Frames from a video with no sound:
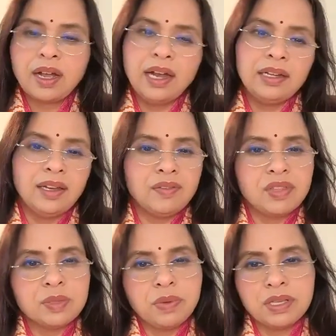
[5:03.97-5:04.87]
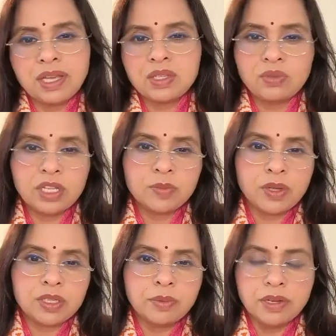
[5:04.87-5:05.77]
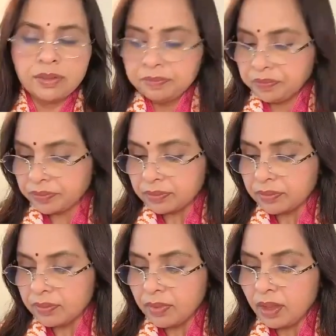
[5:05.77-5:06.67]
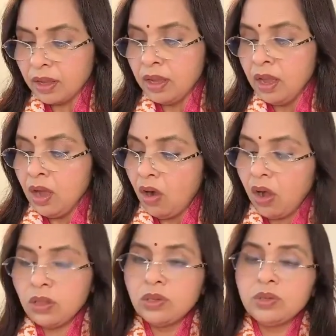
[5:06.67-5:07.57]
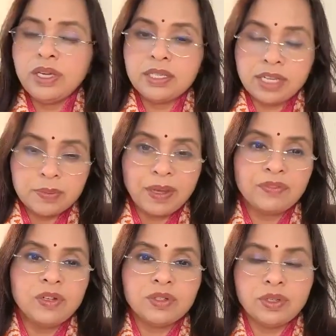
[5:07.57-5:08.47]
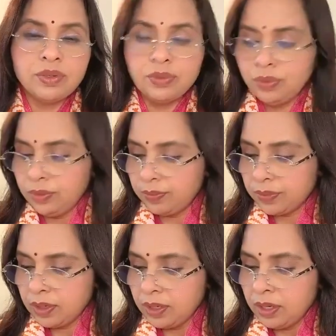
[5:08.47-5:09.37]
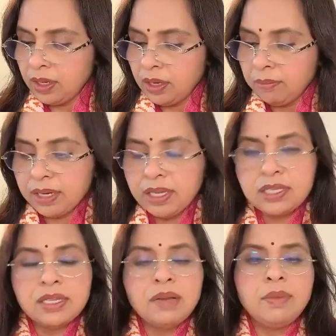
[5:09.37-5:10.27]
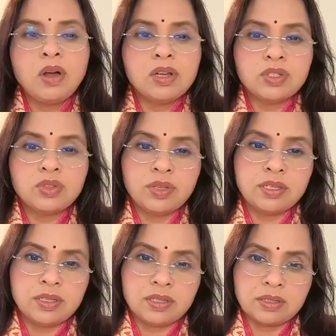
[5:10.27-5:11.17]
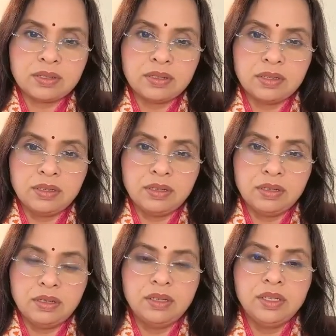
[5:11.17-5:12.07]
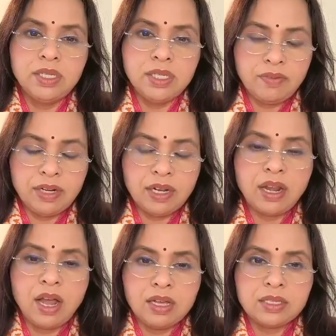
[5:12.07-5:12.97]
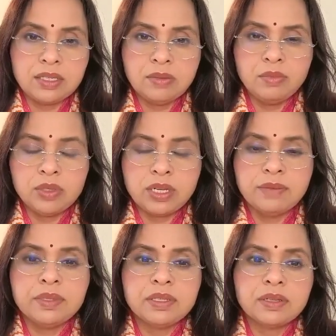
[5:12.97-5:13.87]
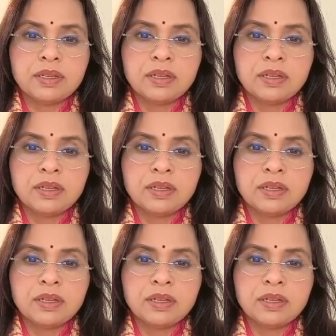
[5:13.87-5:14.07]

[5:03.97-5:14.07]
kindly leave this place as soon as possible. Although he is respectful to you, but he still belongs to this Yavana class, the Muslims.